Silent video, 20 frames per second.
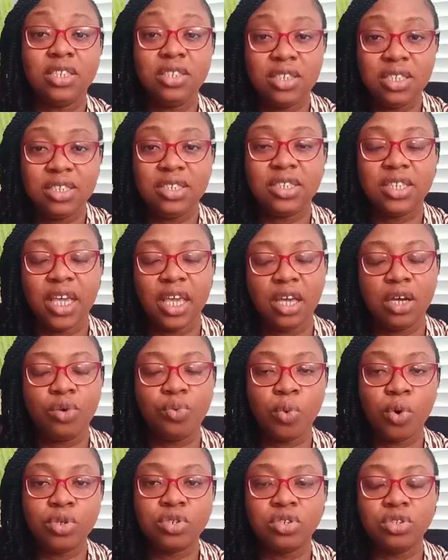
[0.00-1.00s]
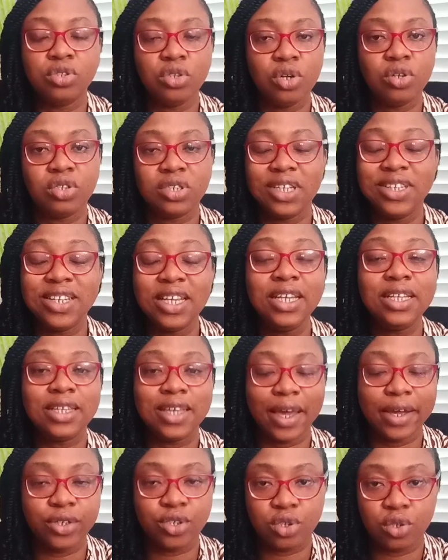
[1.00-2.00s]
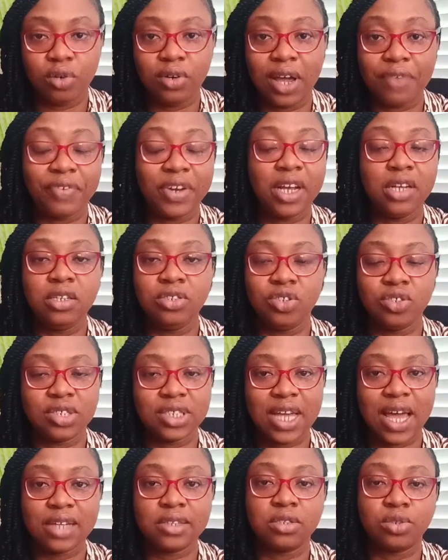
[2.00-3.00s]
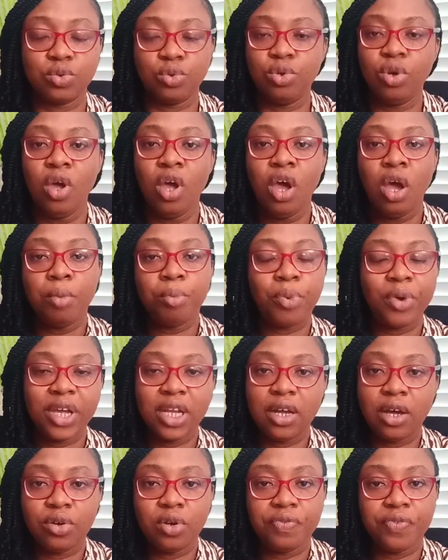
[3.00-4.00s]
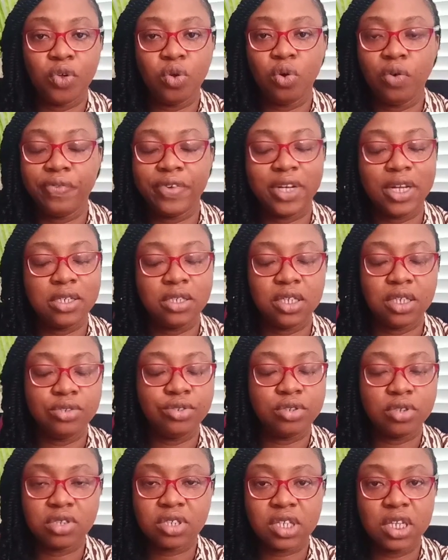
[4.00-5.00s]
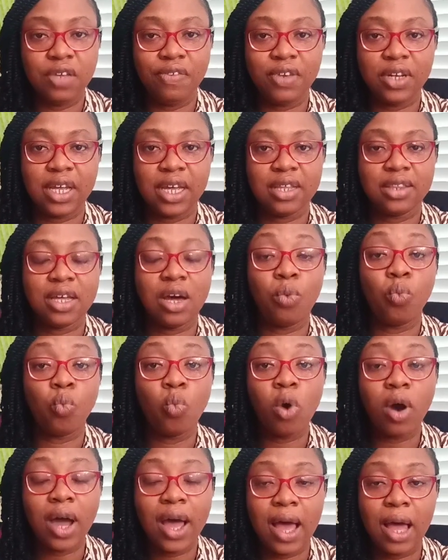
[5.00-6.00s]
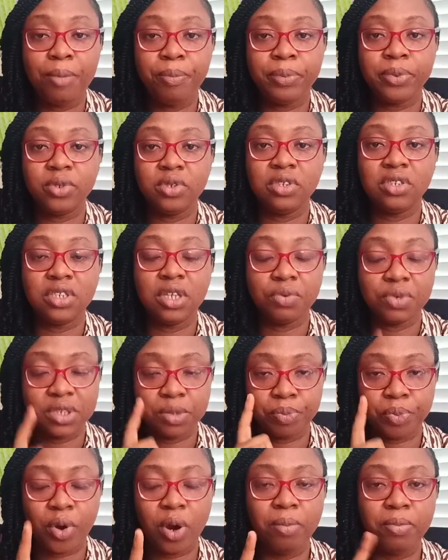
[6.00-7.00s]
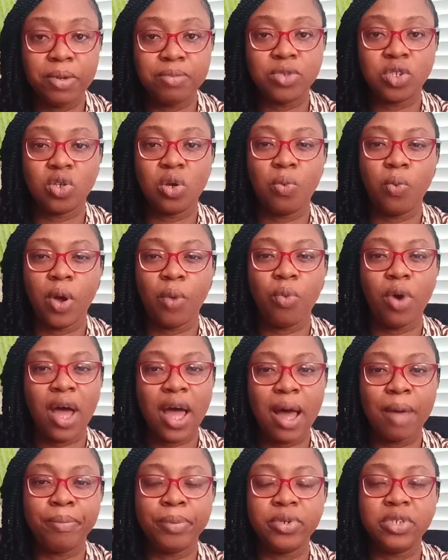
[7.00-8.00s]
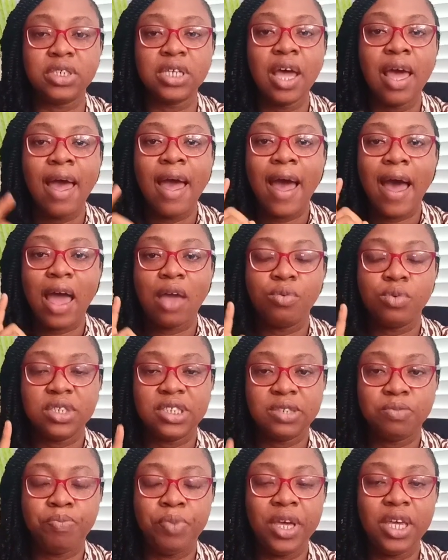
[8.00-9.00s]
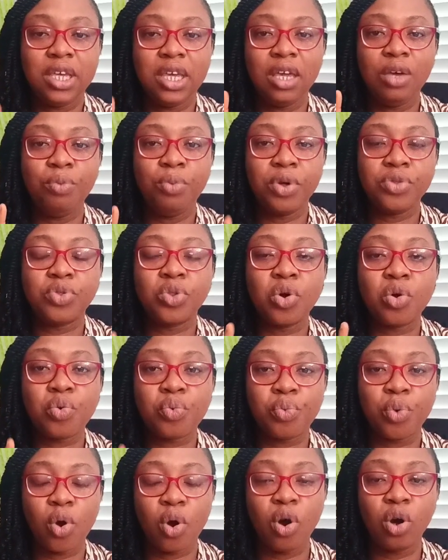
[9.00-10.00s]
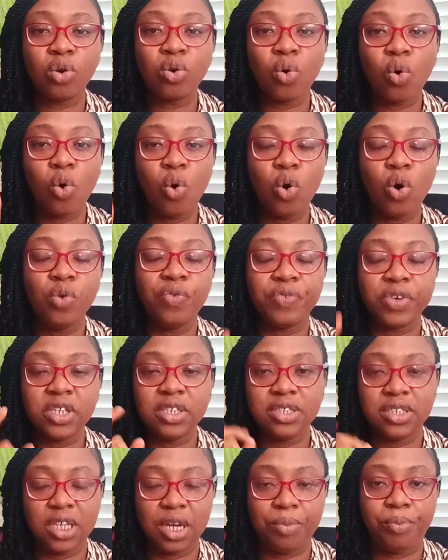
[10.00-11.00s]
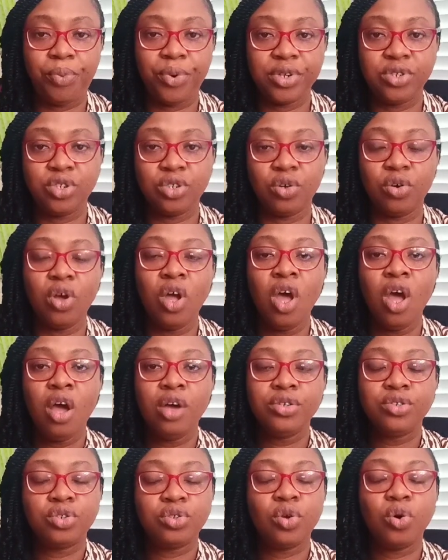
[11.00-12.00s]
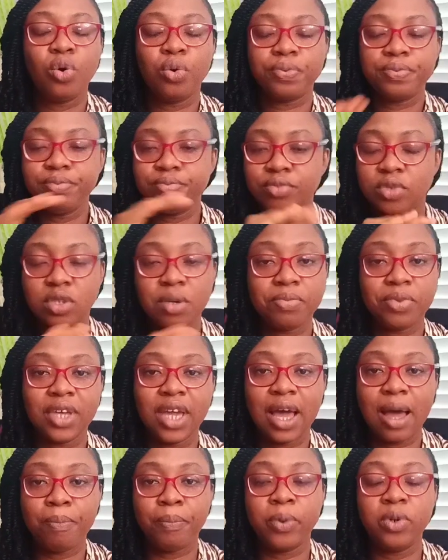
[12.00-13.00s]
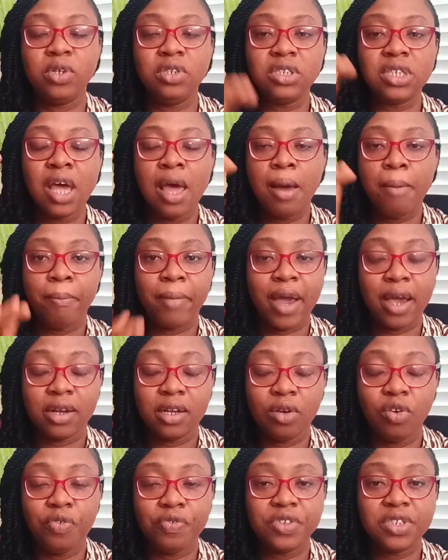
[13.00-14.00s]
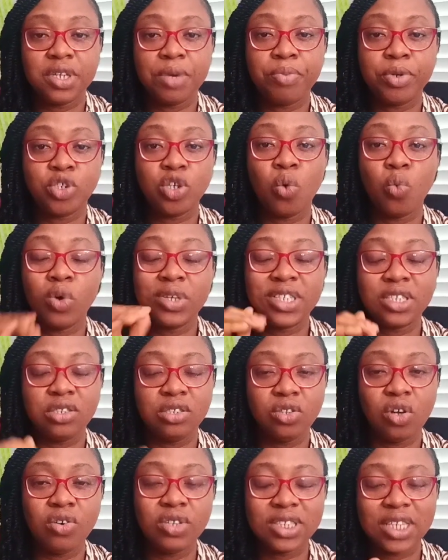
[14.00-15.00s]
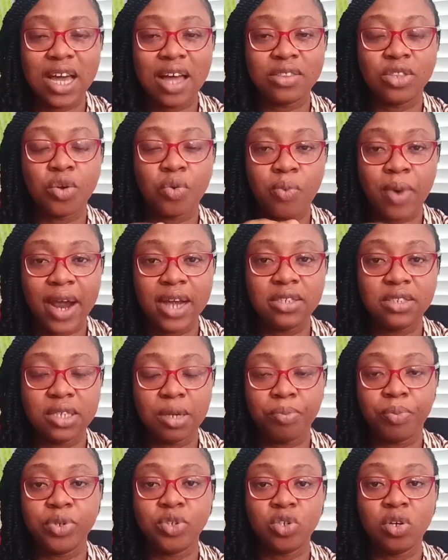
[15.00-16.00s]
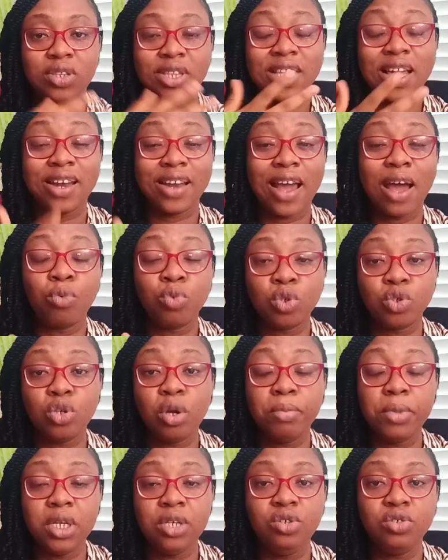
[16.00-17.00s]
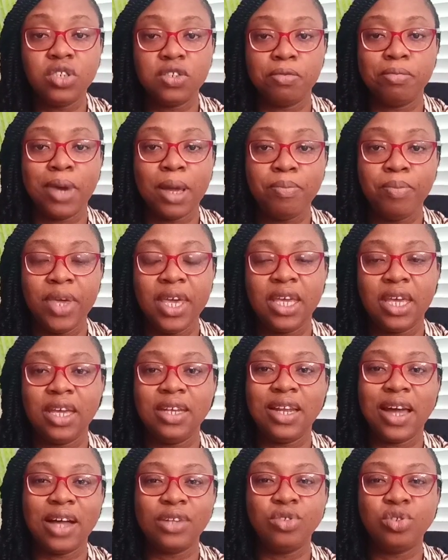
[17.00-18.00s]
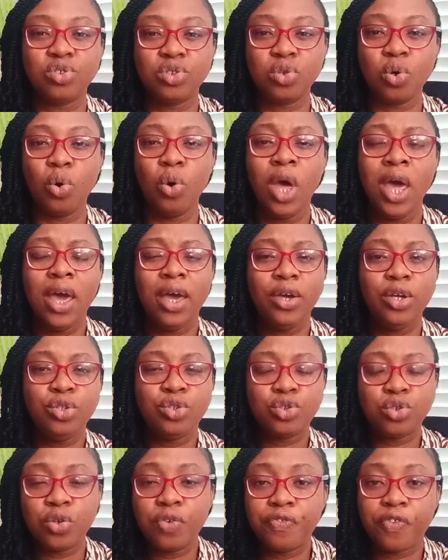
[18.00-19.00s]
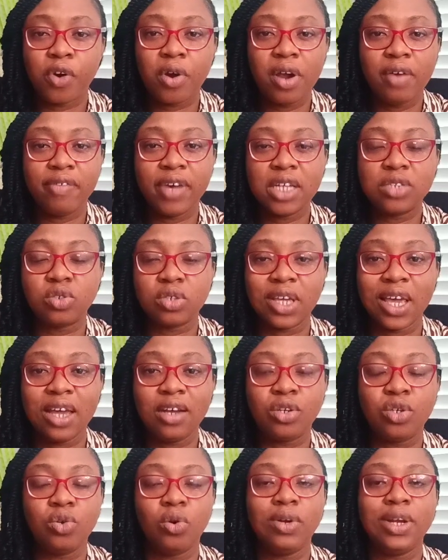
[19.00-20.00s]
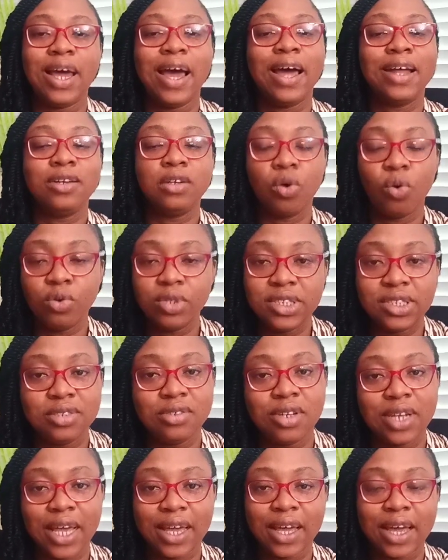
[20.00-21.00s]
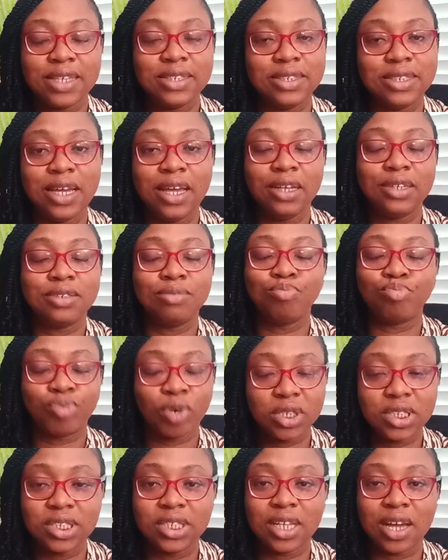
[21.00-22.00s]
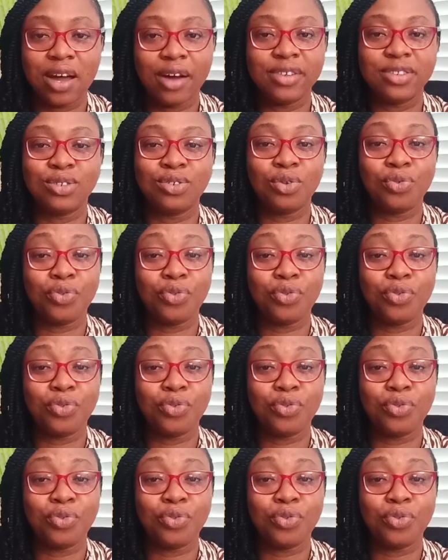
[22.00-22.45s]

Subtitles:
This cake was not, it didn't get done. I finally just had to bring it out of the oven and then just leave it like that. What happened? There was a problem somewhere. What happened? I was baking with the wrong oven temperature. So something happened. My oven temperature was not at the right temperature that I would normally use for my baking, and so it took forever to get done. And until, like I said, brought it out